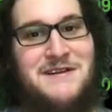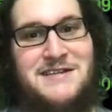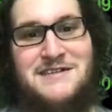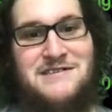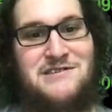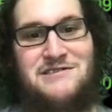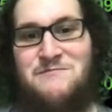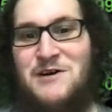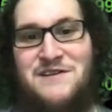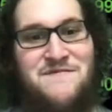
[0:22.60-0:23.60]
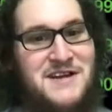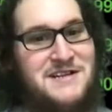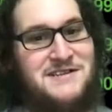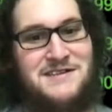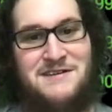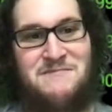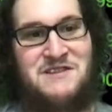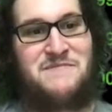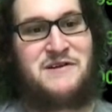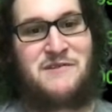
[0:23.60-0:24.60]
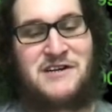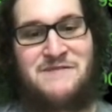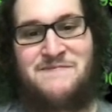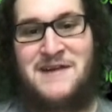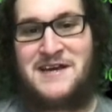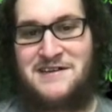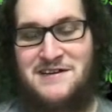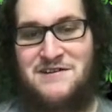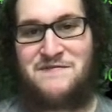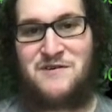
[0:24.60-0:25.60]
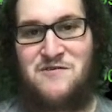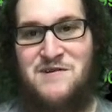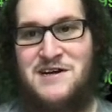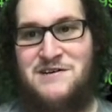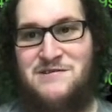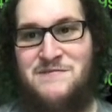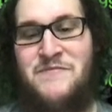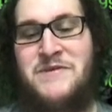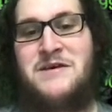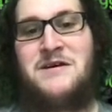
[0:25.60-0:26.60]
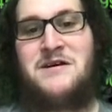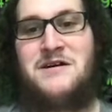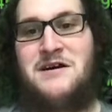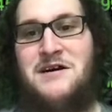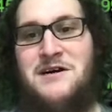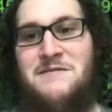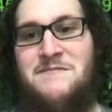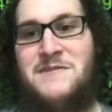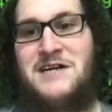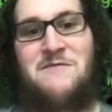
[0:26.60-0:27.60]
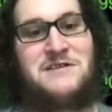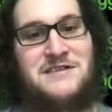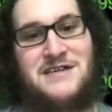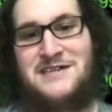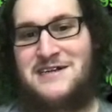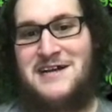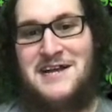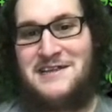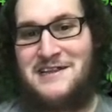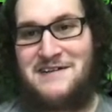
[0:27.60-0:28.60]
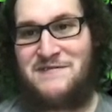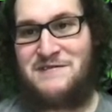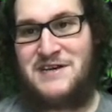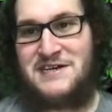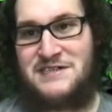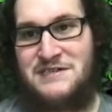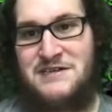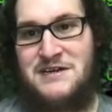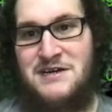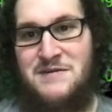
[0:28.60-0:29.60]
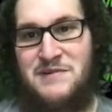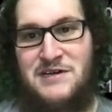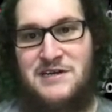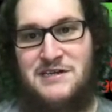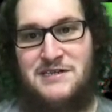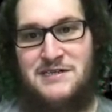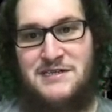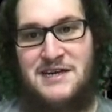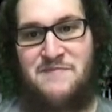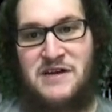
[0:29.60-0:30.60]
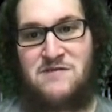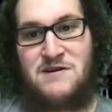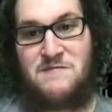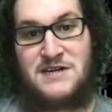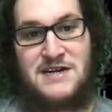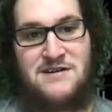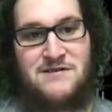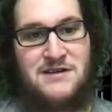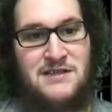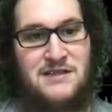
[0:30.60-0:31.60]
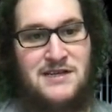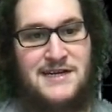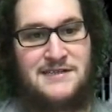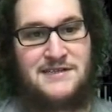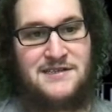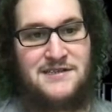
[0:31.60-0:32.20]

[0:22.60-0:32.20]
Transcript: this is just one event. I mean, the bear market might continue for a while. And I wasn't saying it's going to end in like a few days. But yeah, Bitcoin went down a lot